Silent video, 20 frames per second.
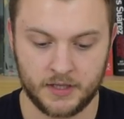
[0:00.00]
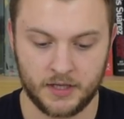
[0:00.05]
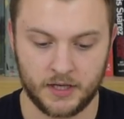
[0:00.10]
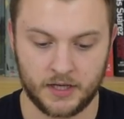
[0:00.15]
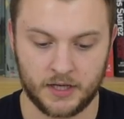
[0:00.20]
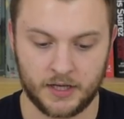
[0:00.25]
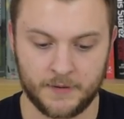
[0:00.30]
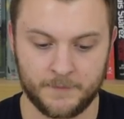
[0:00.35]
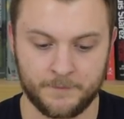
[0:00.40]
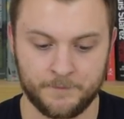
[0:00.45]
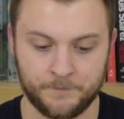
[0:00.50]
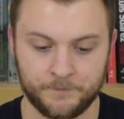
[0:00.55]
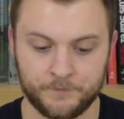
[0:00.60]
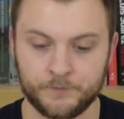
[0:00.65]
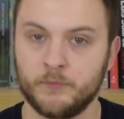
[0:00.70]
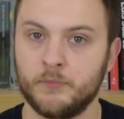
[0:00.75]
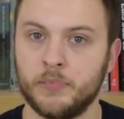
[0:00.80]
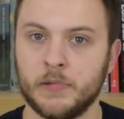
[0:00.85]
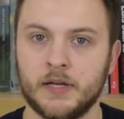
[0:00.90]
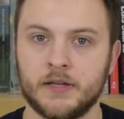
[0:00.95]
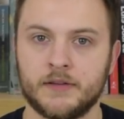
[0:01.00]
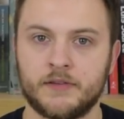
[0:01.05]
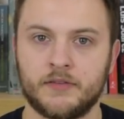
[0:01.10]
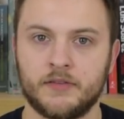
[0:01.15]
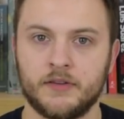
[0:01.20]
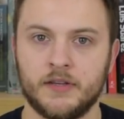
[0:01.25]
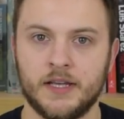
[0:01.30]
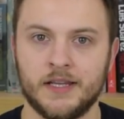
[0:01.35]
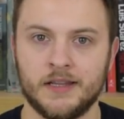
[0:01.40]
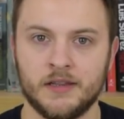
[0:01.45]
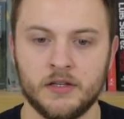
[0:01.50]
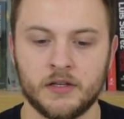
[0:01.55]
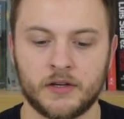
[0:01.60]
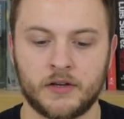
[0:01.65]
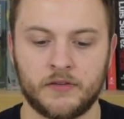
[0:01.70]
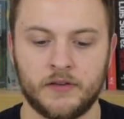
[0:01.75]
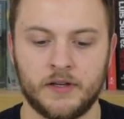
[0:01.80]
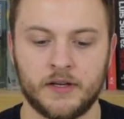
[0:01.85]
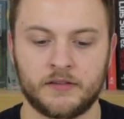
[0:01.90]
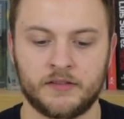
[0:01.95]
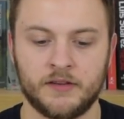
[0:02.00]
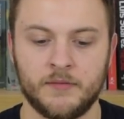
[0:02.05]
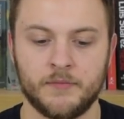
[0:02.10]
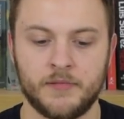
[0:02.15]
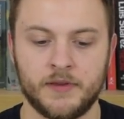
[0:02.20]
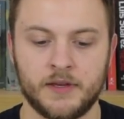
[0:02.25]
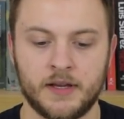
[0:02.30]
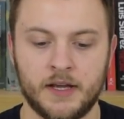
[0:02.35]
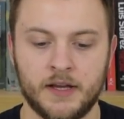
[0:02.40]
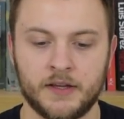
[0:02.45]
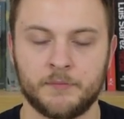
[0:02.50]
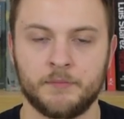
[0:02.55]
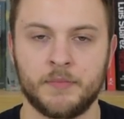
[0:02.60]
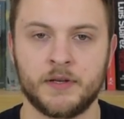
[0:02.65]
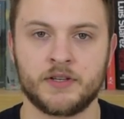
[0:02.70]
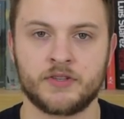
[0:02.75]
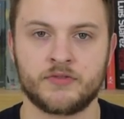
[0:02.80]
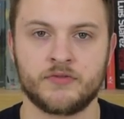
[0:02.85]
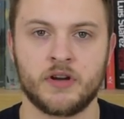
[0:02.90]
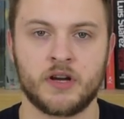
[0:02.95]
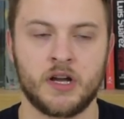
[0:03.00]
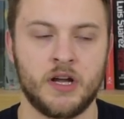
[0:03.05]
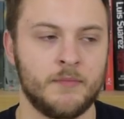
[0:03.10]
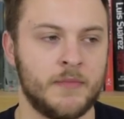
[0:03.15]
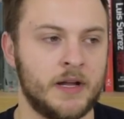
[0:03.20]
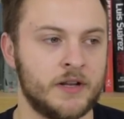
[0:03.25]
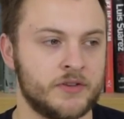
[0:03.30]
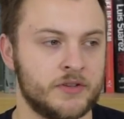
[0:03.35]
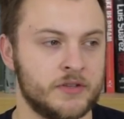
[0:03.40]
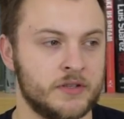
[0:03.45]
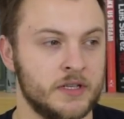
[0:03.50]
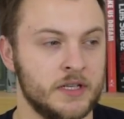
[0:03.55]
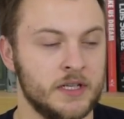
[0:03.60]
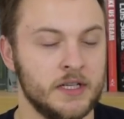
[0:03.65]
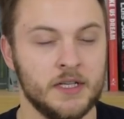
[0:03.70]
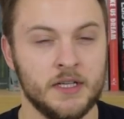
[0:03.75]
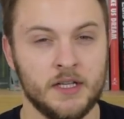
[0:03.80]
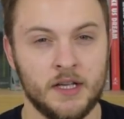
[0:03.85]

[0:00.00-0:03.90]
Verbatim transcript: Um, but it looks like something has been struck. I imagine.